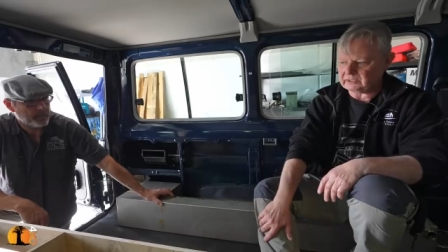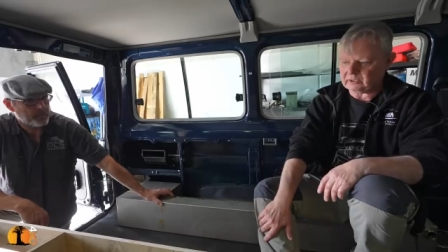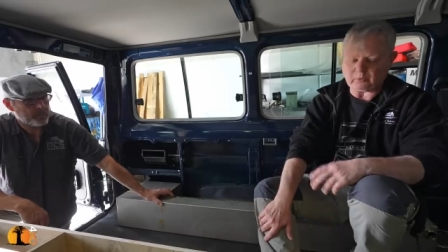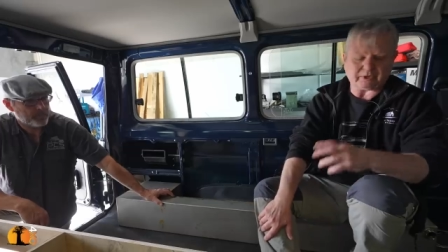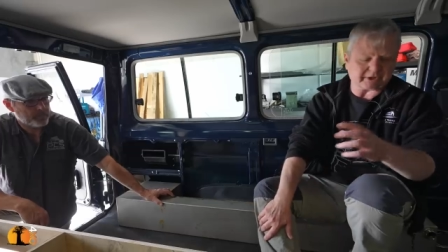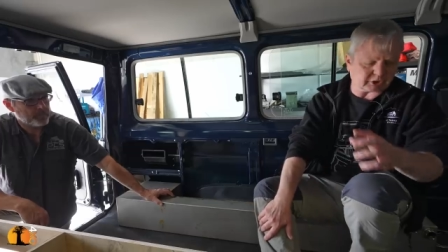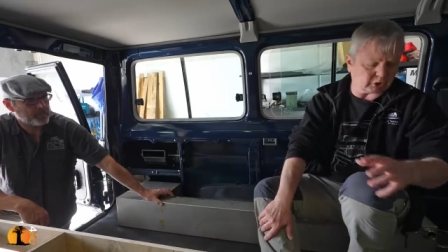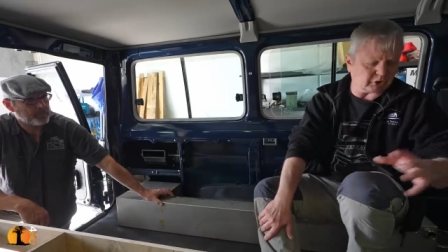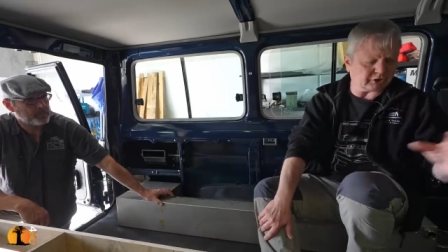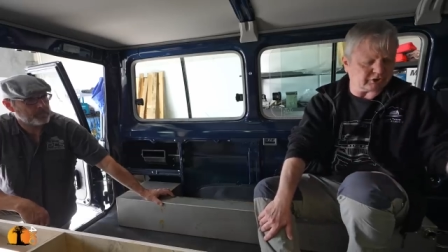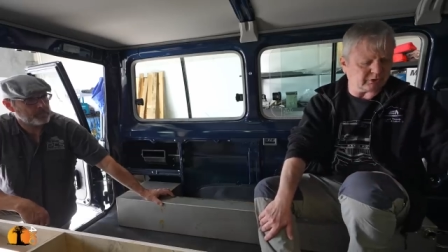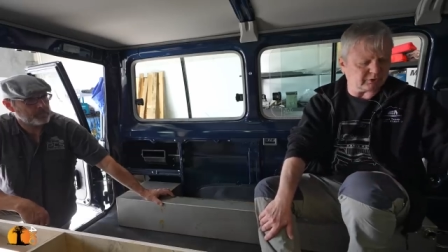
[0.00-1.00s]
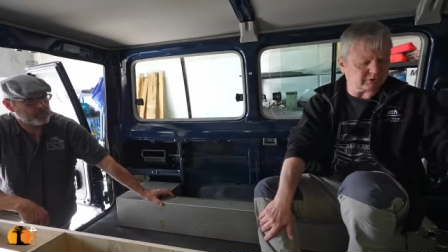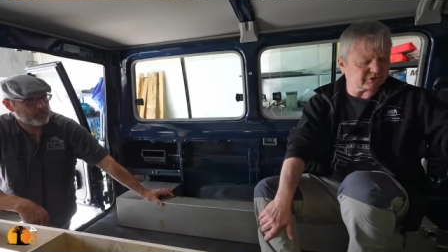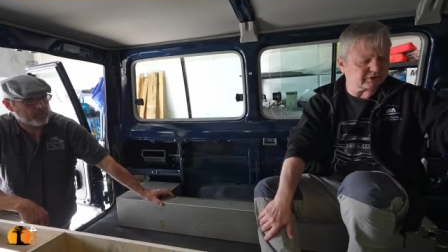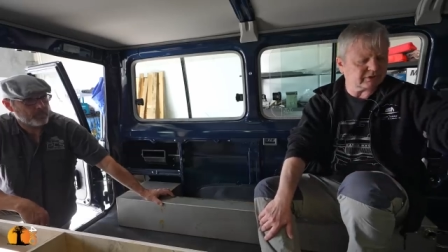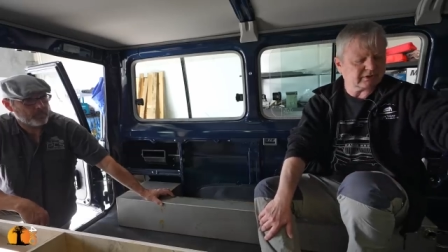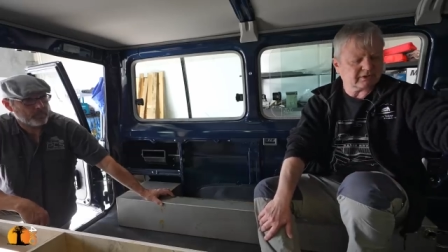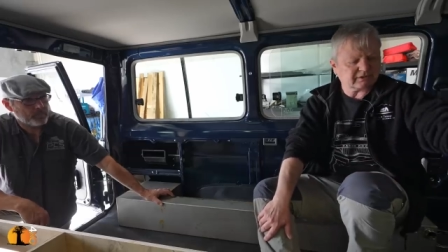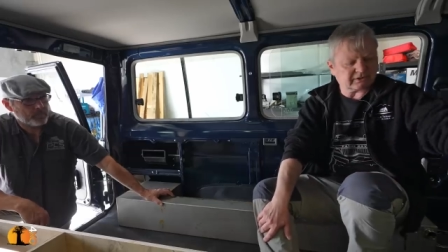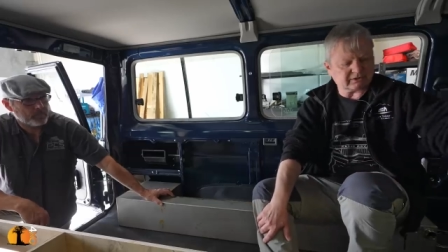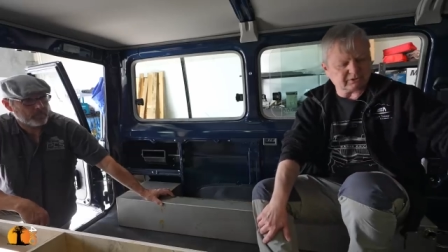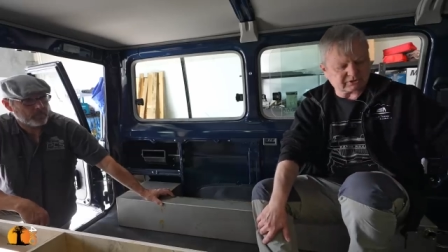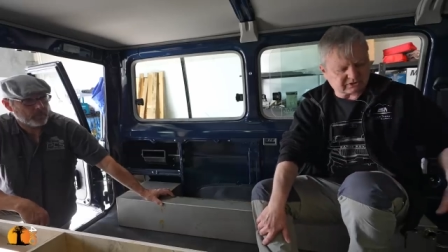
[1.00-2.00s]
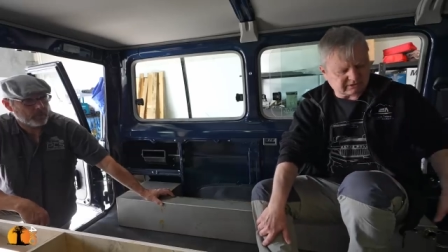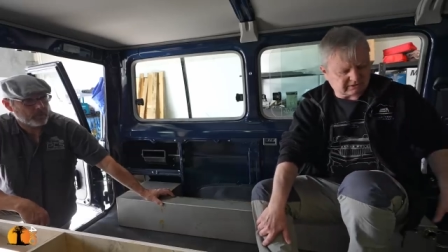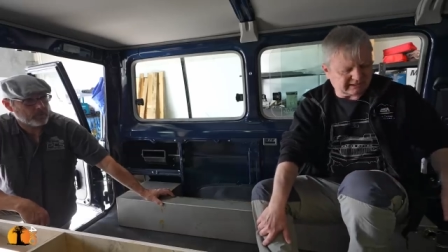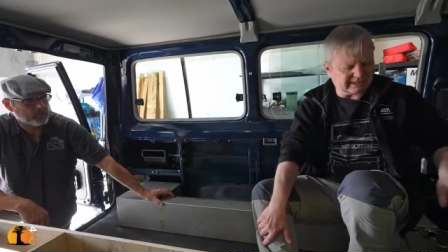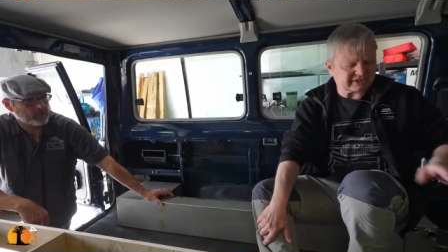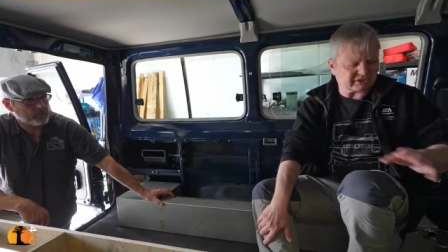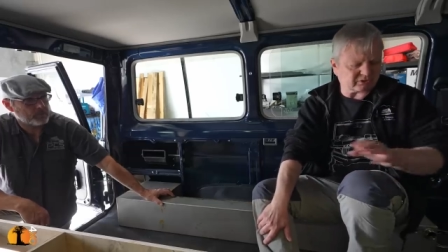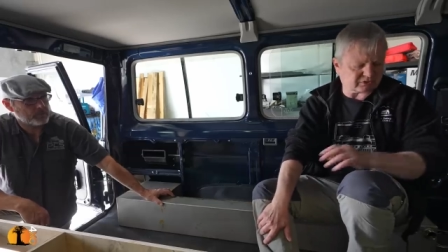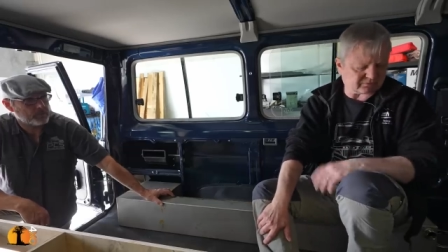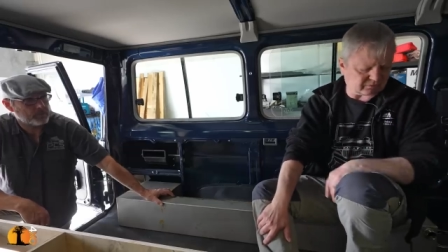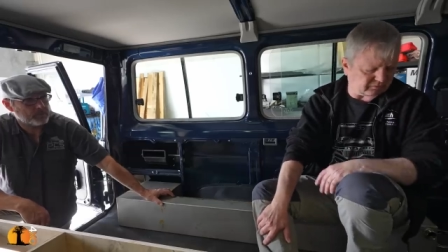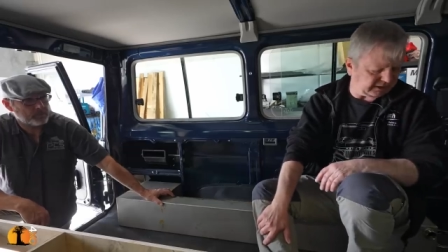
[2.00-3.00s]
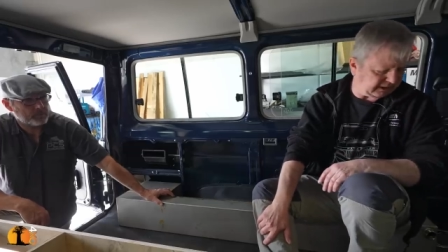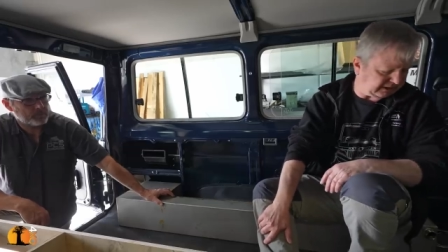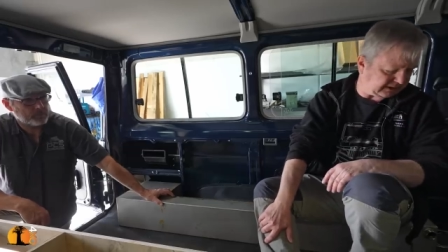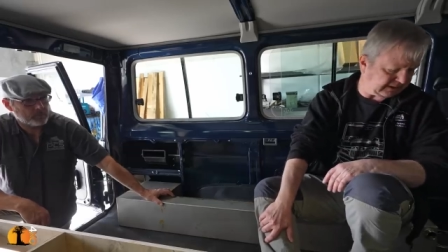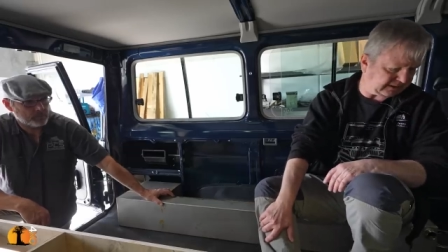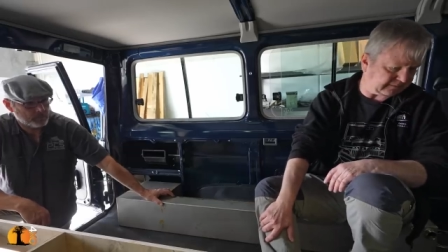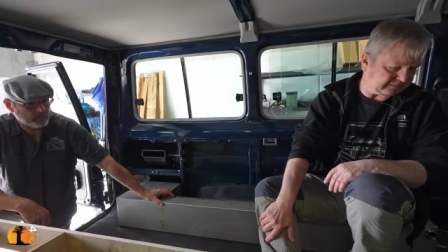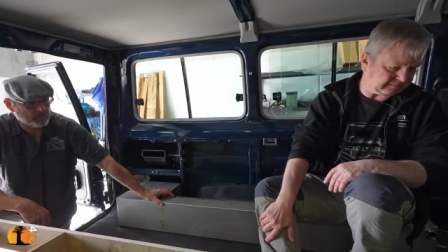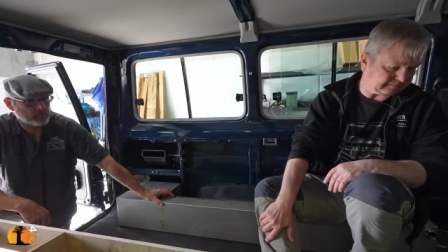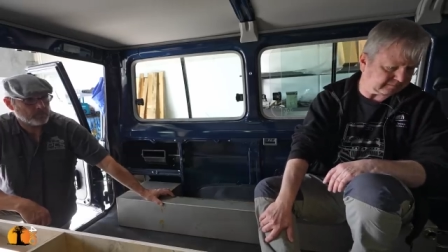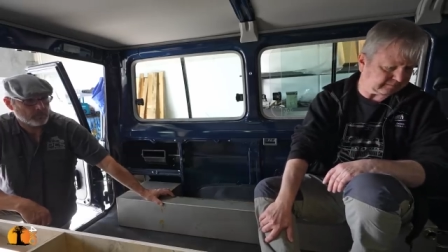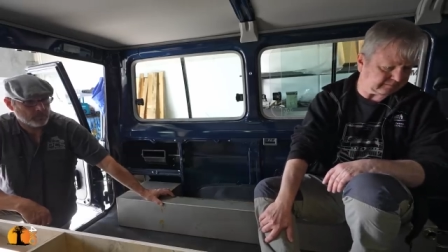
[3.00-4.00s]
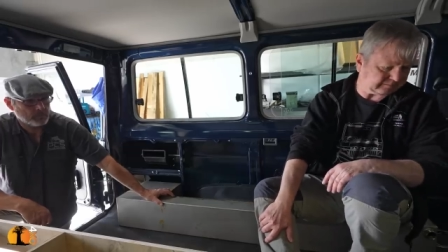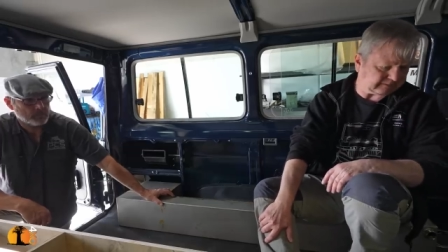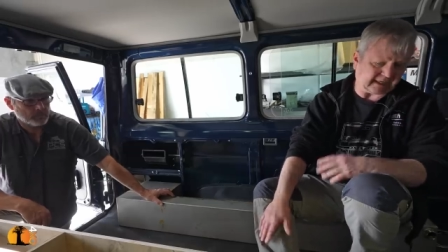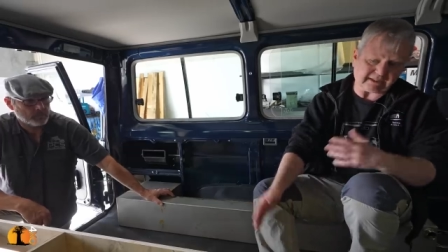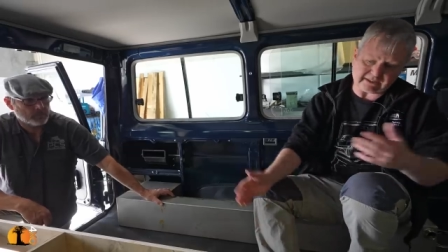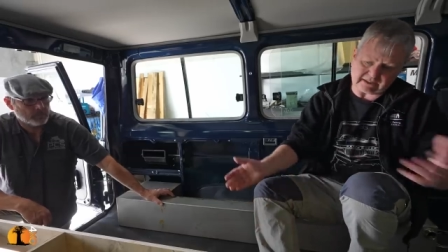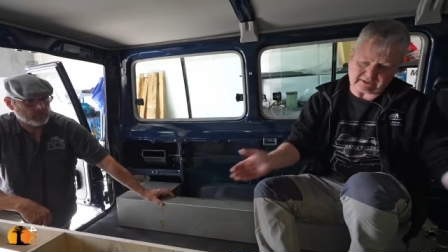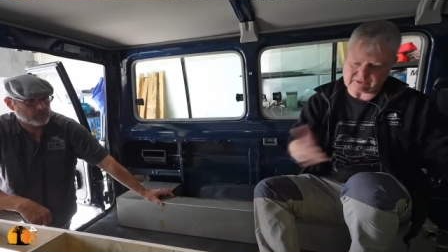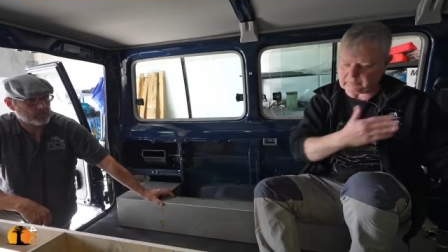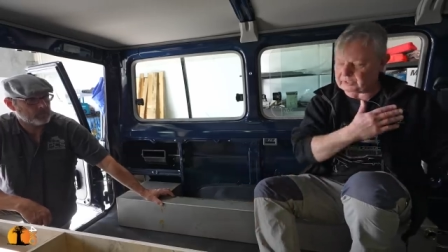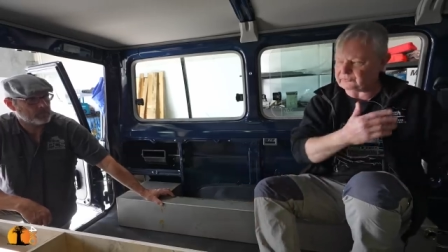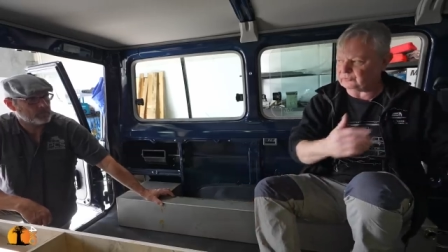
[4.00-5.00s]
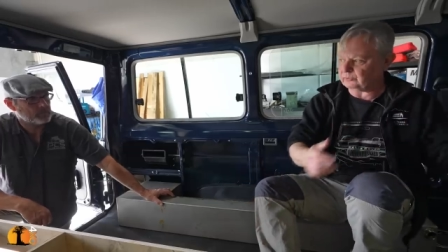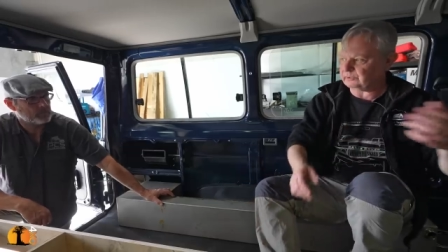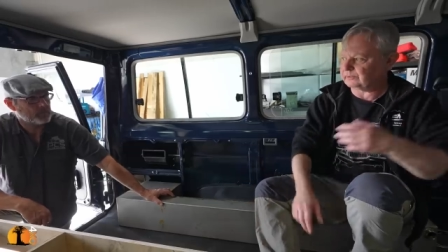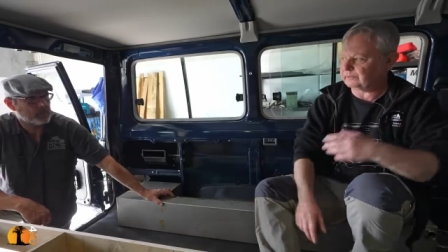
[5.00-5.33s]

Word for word: where it could use the use less useful real estate and get its weight forward.